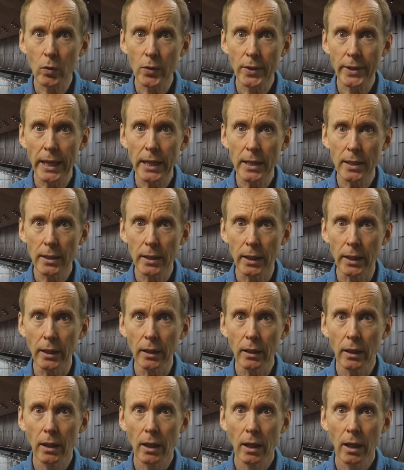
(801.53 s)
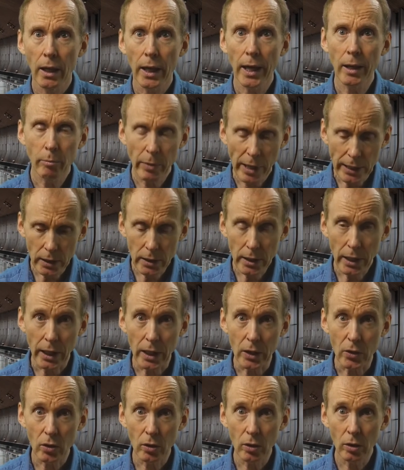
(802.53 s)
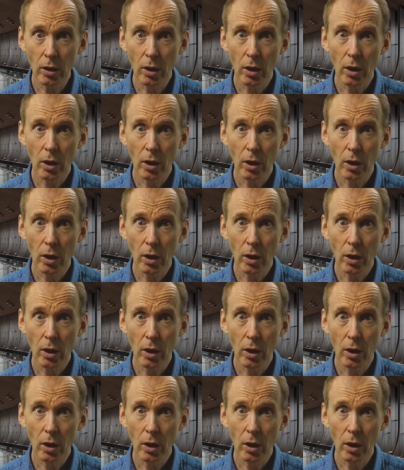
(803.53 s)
sensing and meditation,